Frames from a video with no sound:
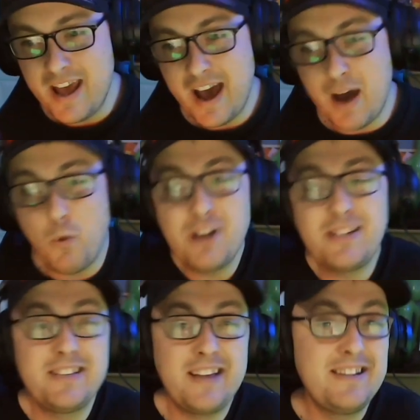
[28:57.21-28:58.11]
at what is
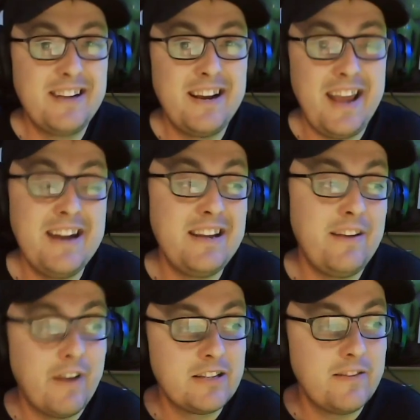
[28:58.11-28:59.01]
essentially an indie
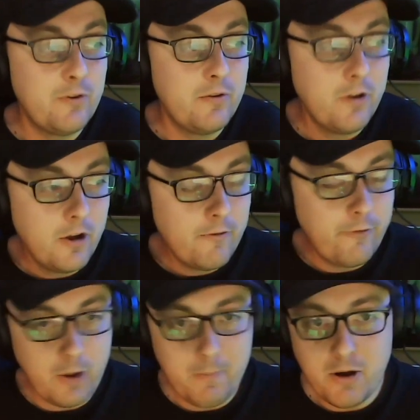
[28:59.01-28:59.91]
festival
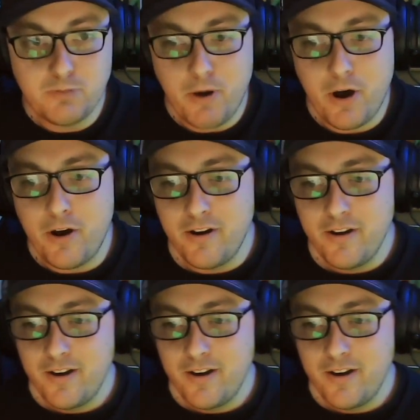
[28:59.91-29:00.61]
for the most part.